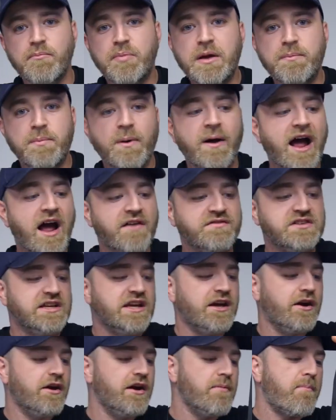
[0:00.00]
people have to
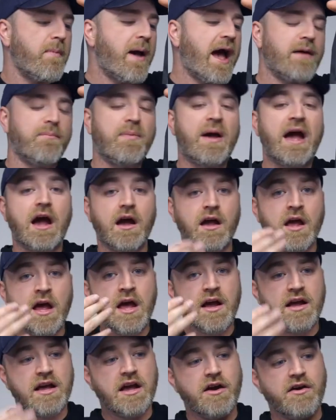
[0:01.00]
carry a backpack
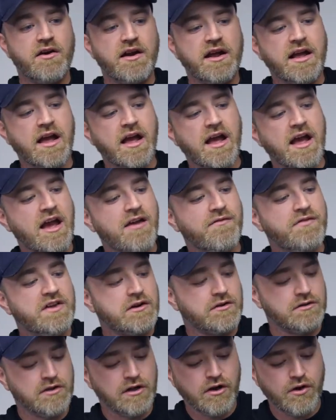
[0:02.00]
carrying a
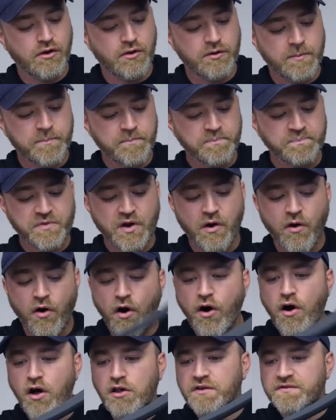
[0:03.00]
heavier load.
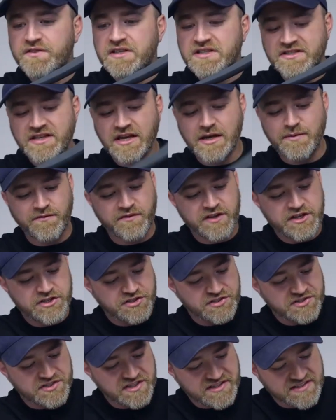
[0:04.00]
All of the same
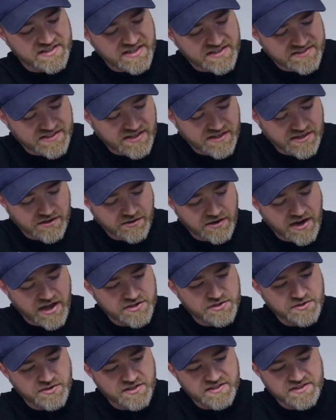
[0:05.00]
features exist in here.
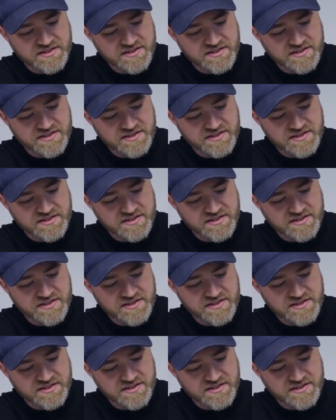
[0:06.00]
As you can